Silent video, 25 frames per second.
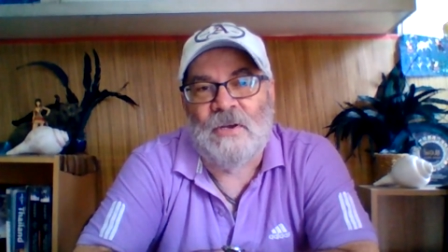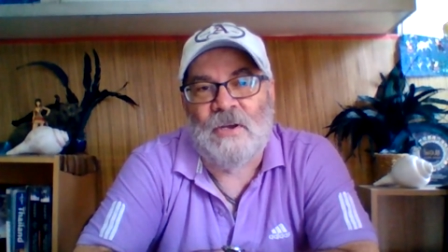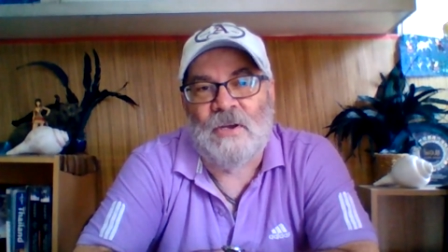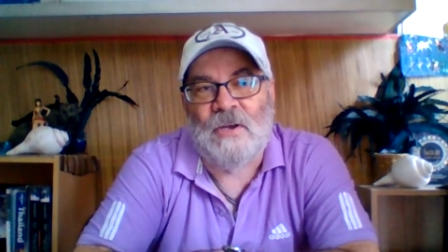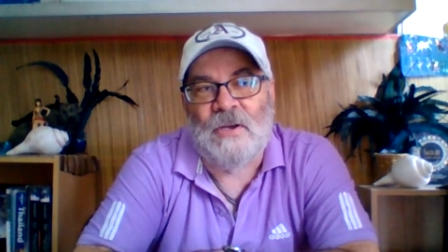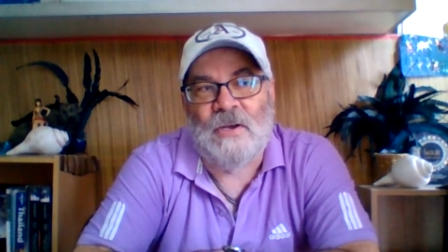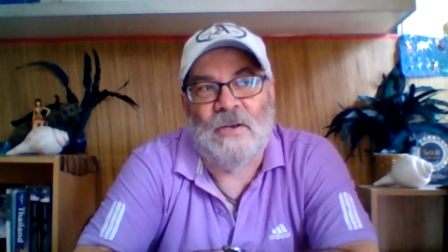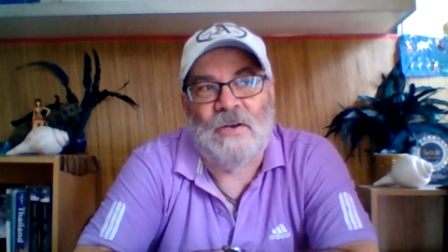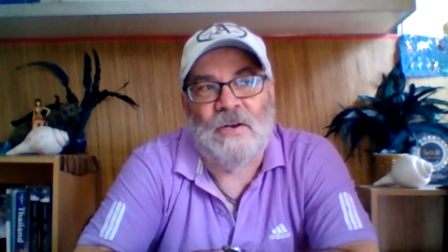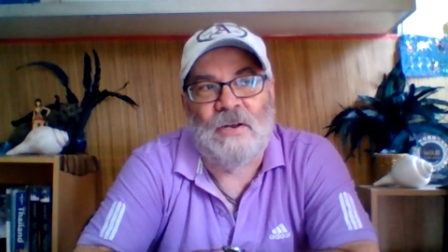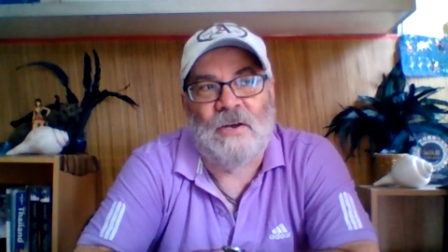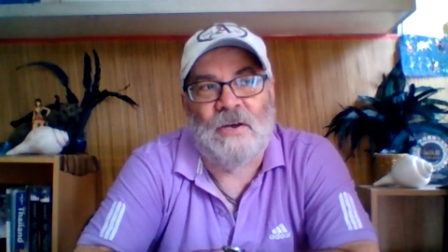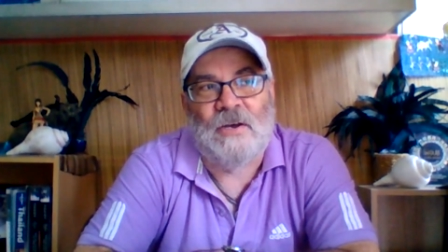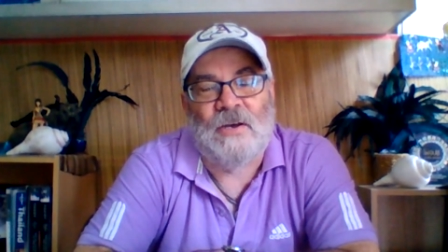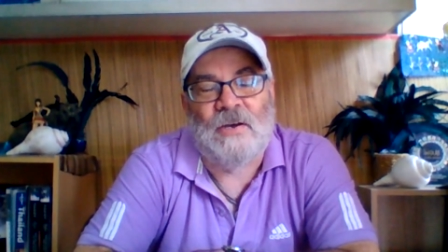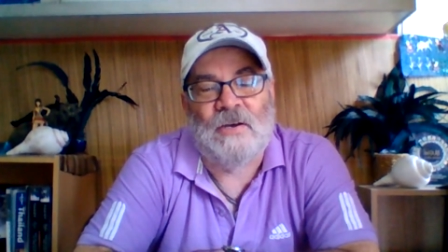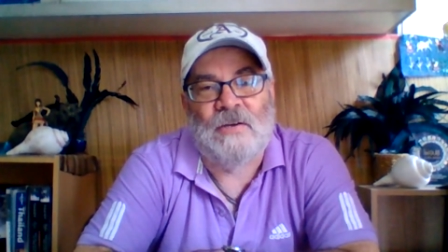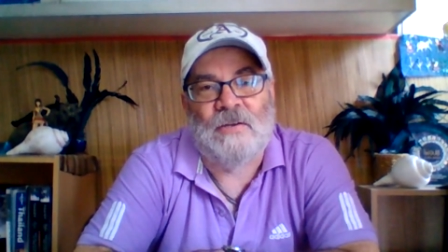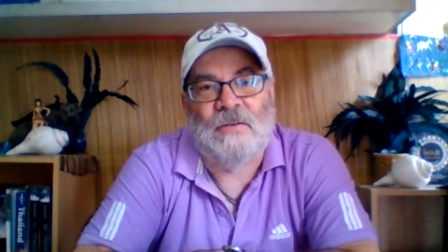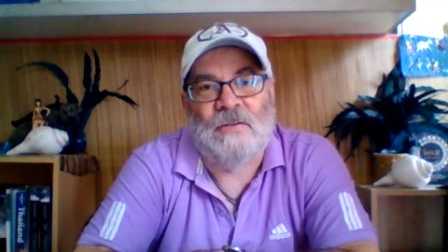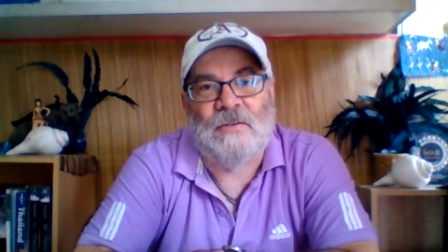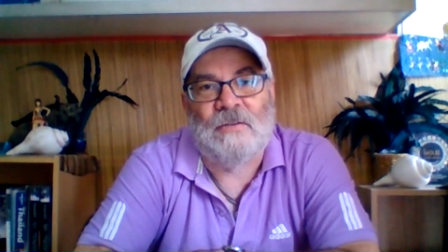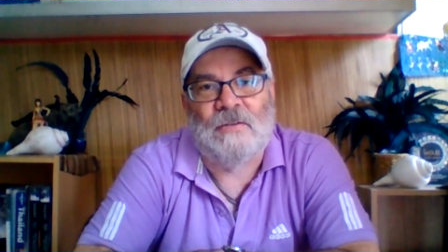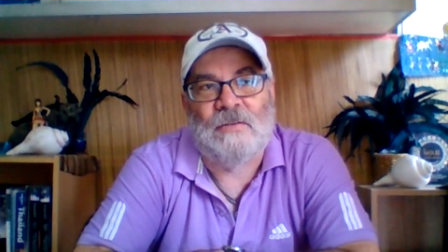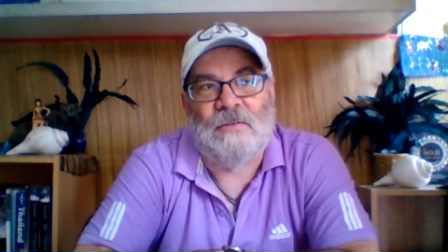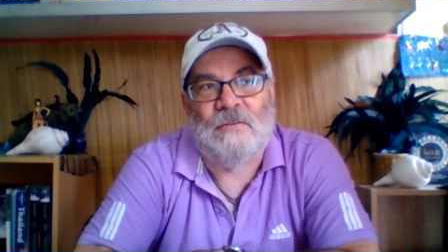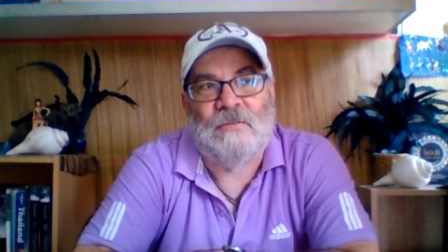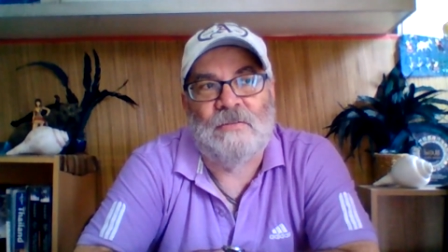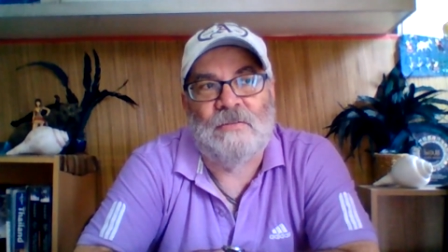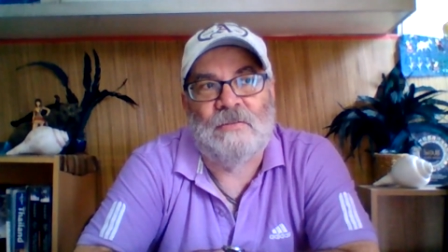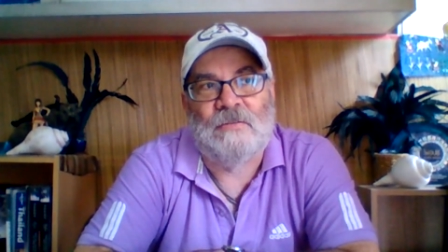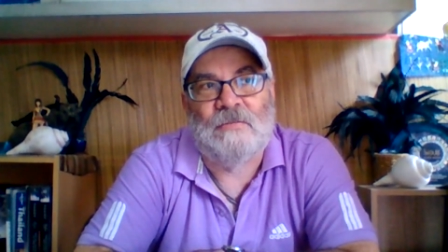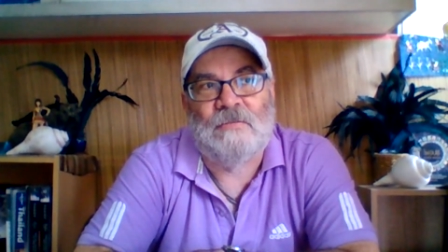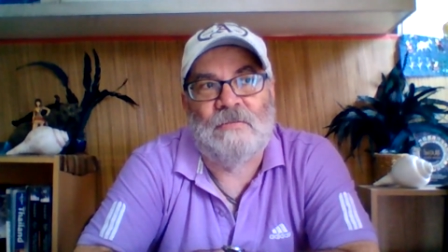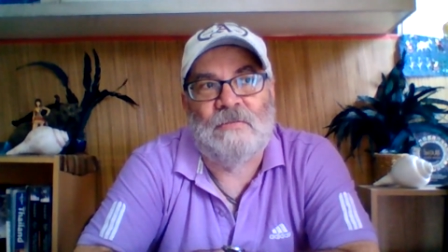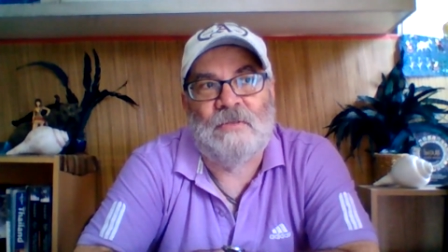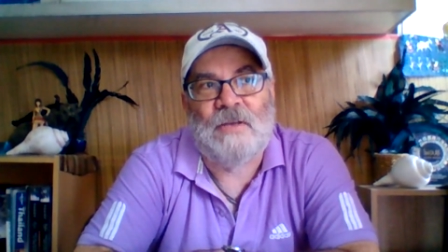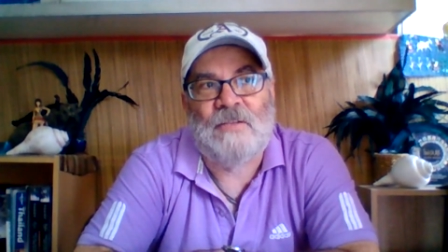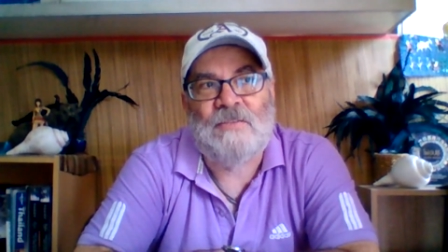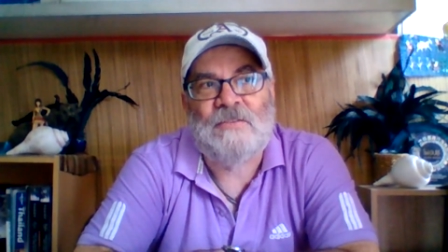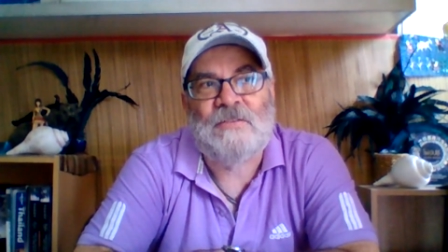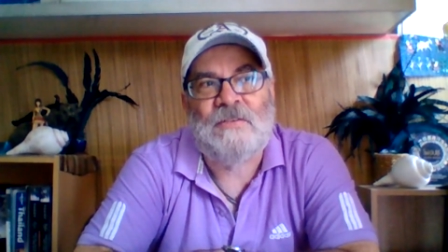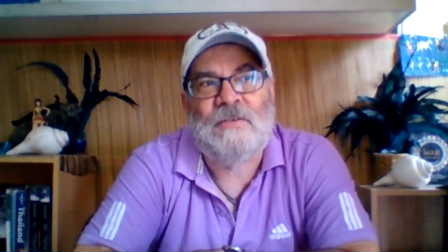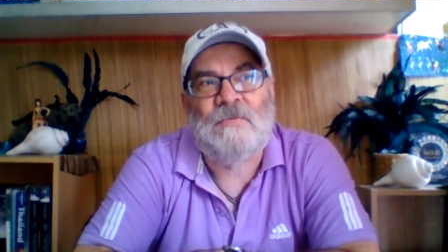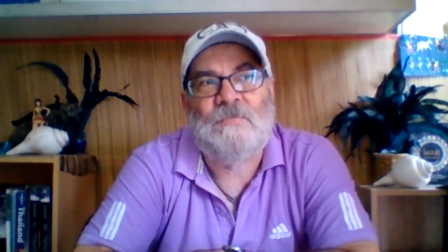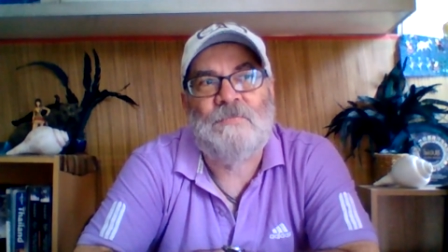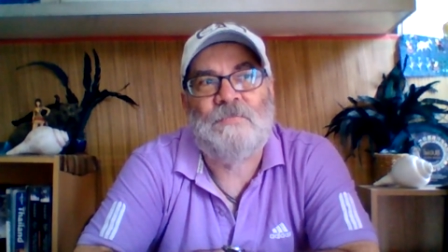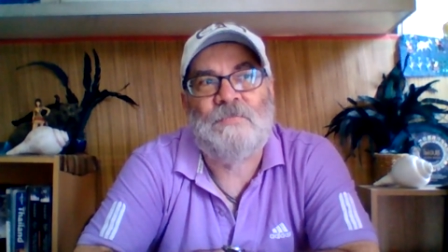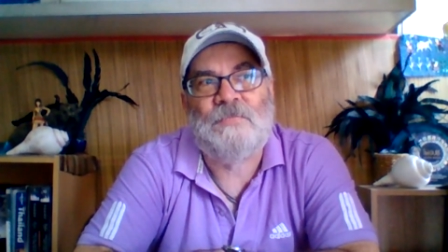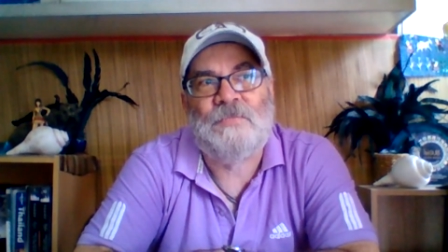And uh,
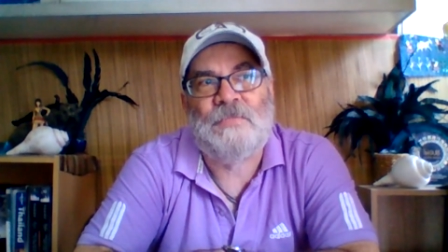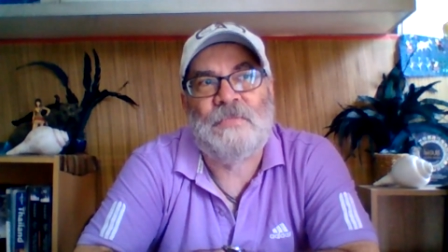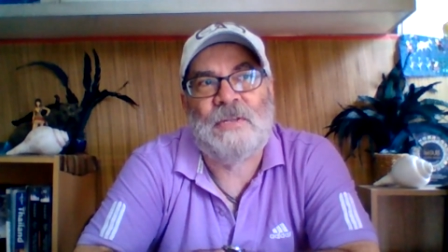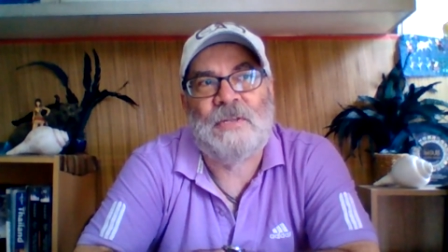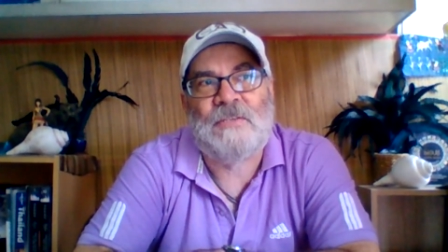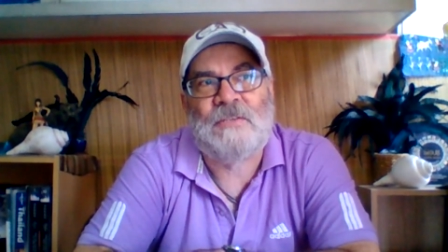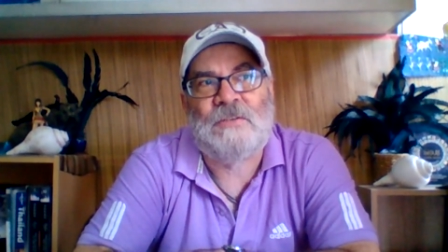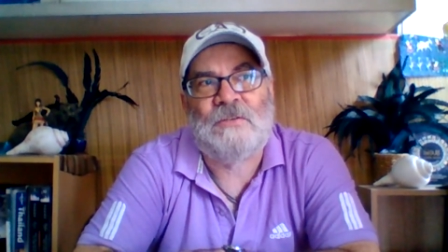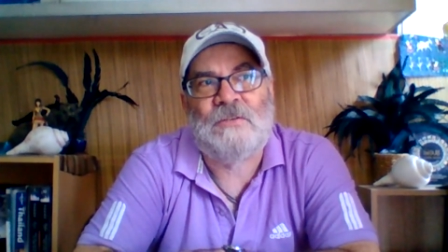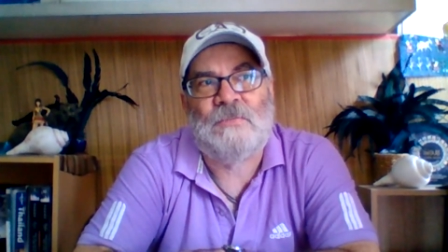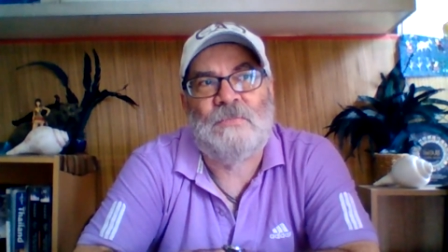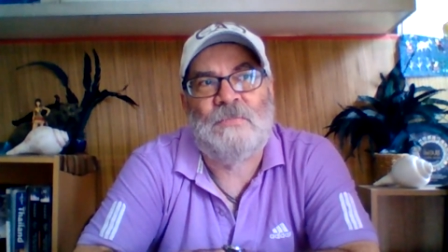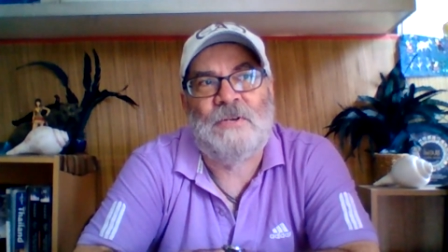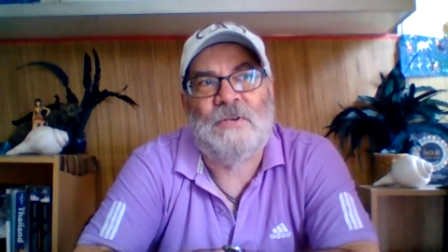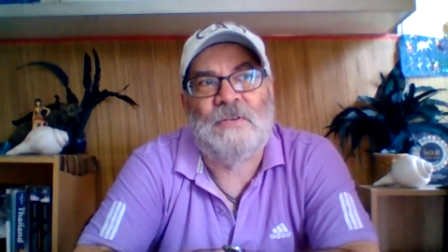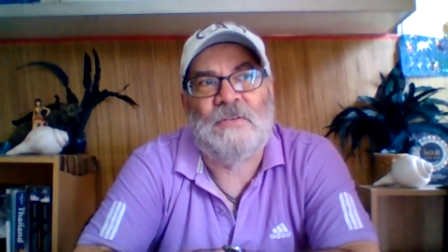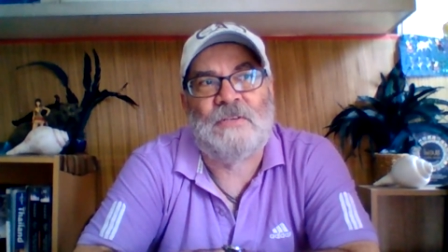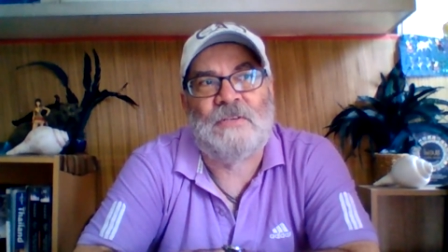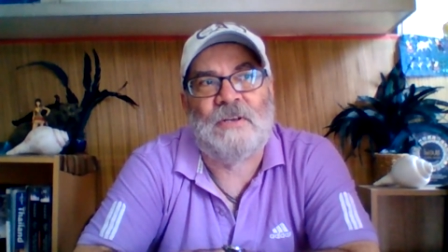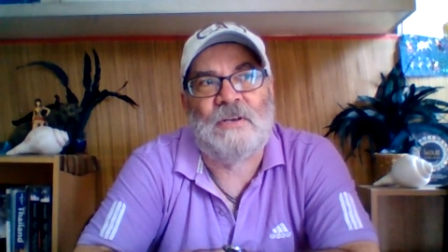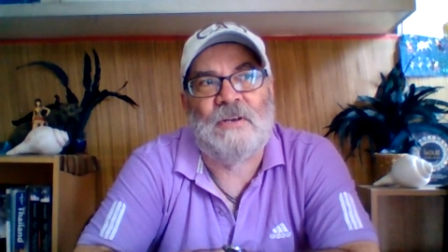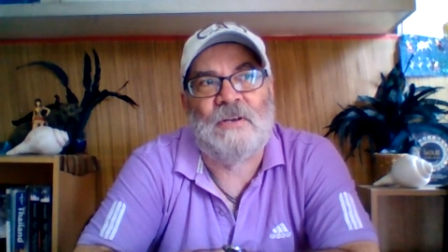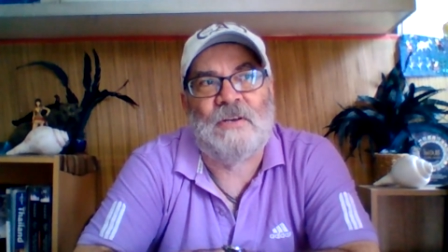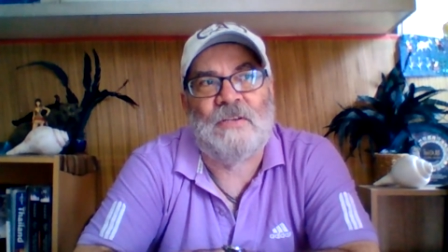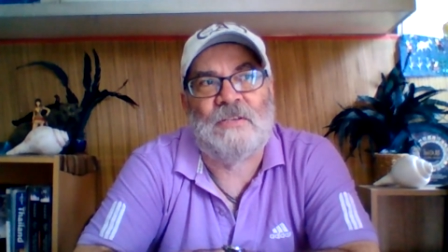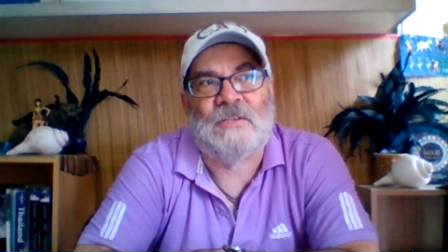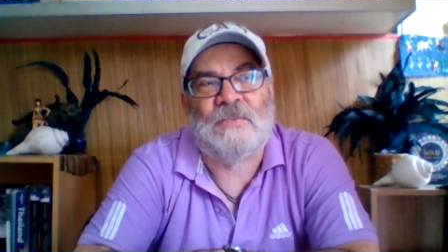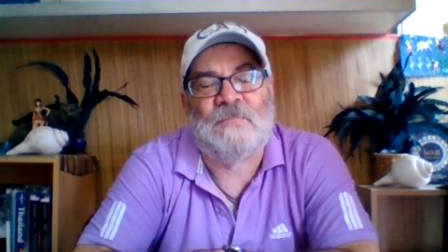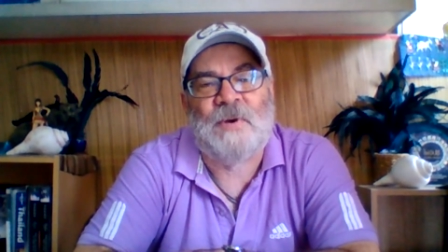that's a that's a little bit uh,